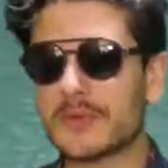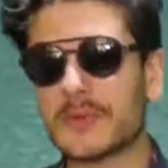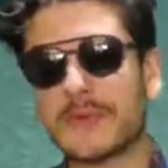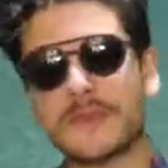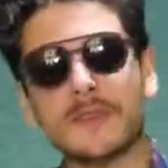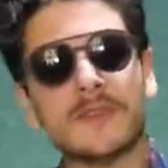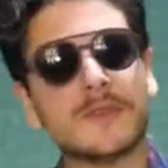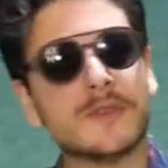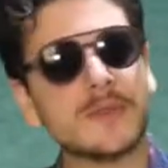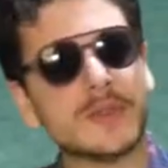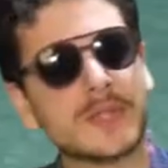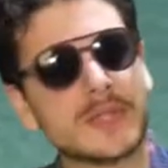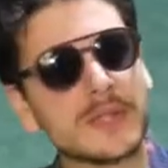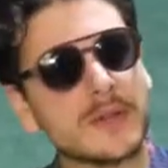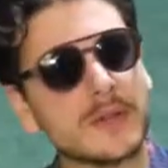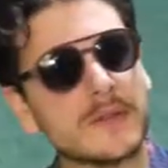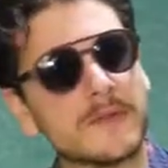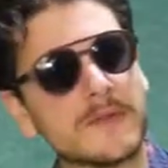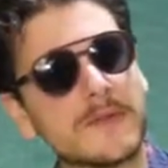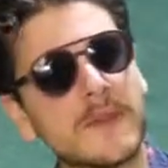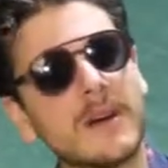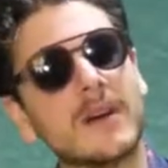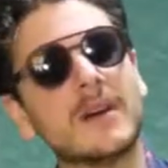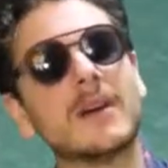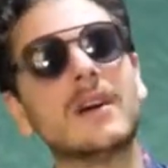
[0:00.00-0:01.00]
reviews so
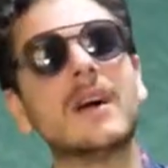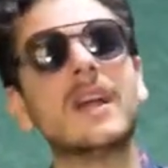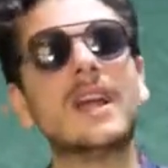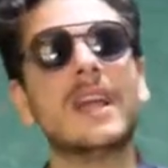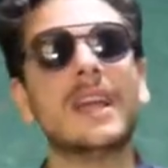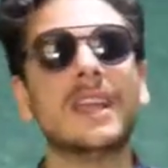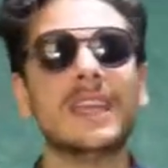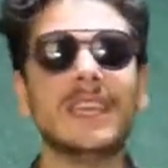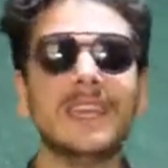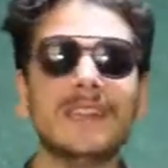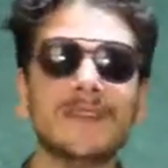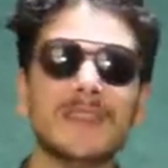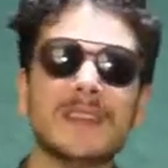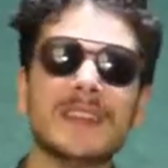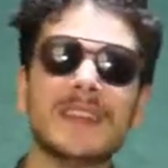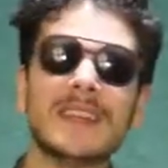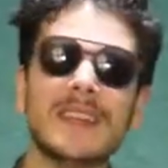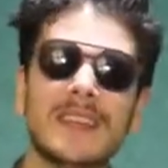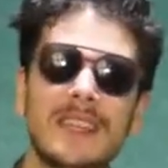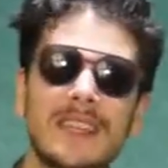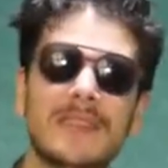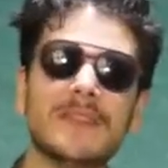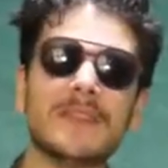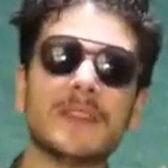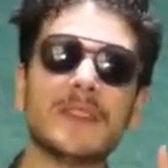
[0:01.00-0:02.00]
far, even
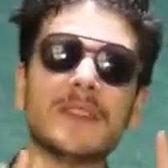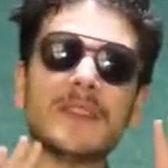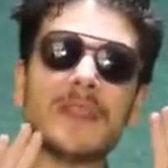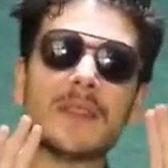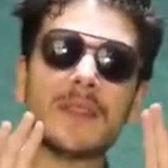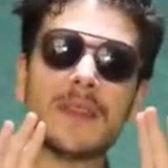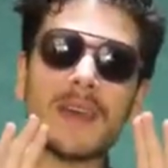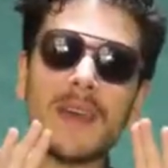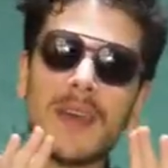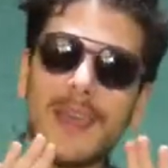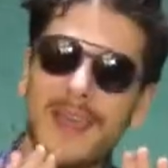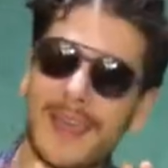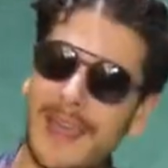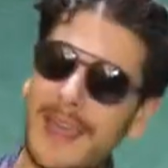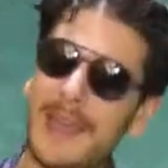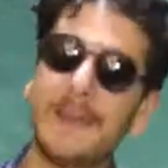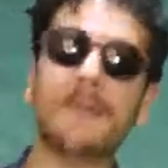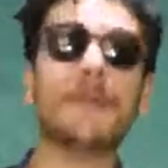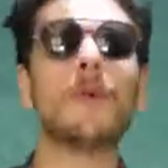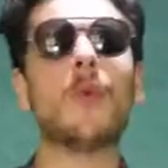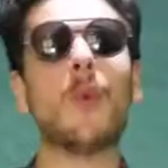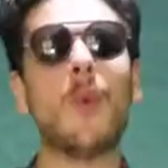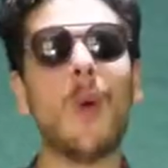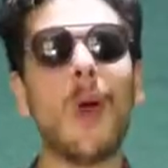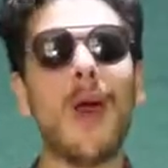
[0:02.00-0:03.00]
leaving the
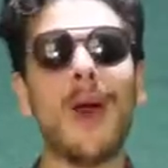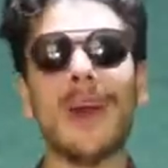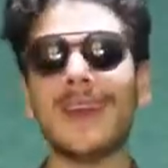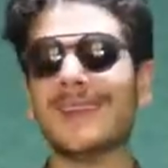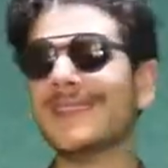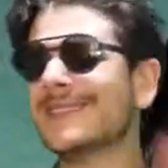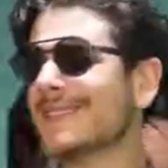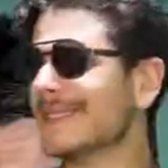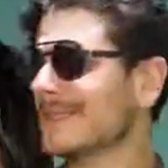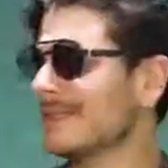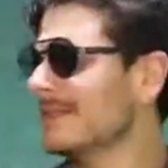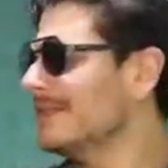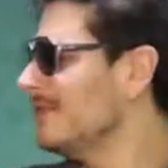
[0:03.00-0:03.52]
ever wise